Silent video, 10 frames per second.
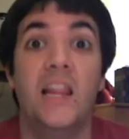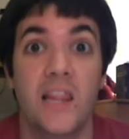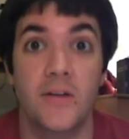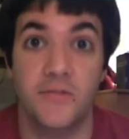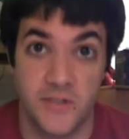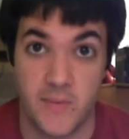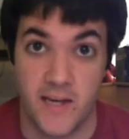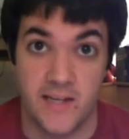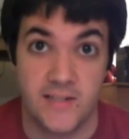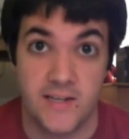I love
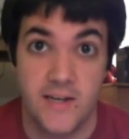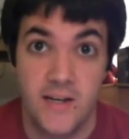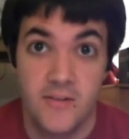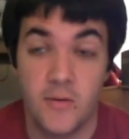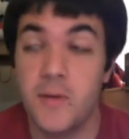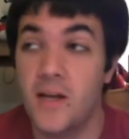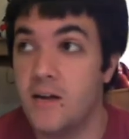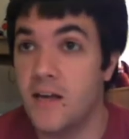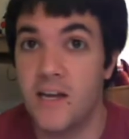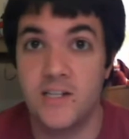space. From a
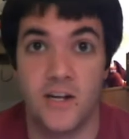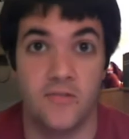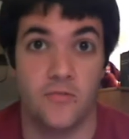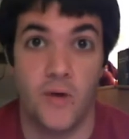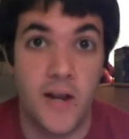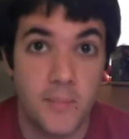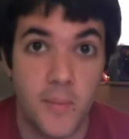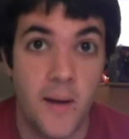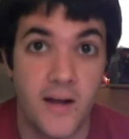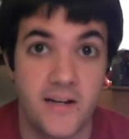young age, I've read up
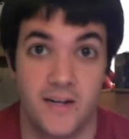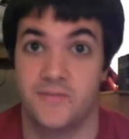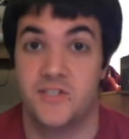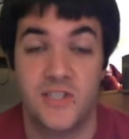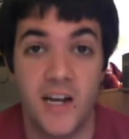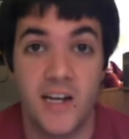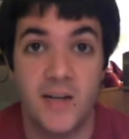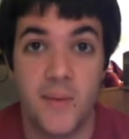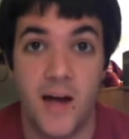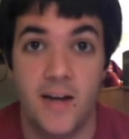about it, I've studied
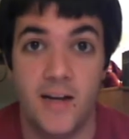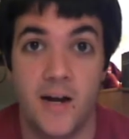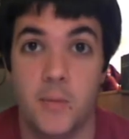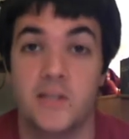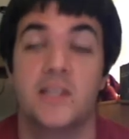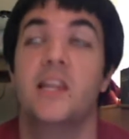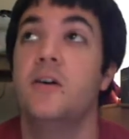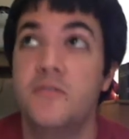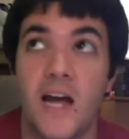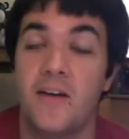about it, and I would
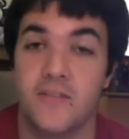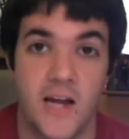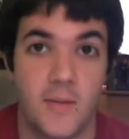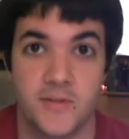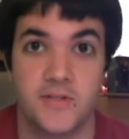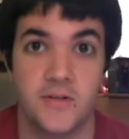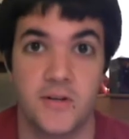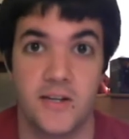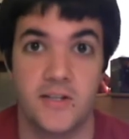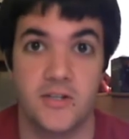love to have the
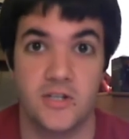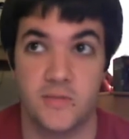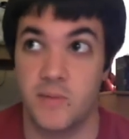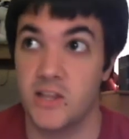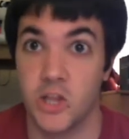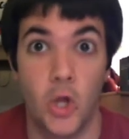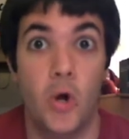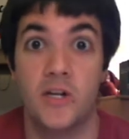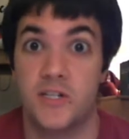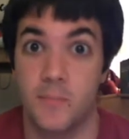opportunity to just be
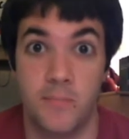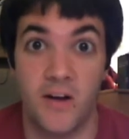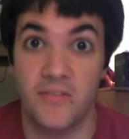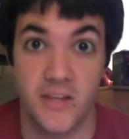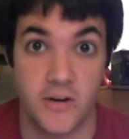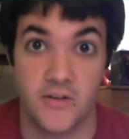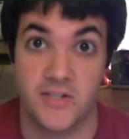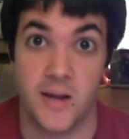launched above the Earth's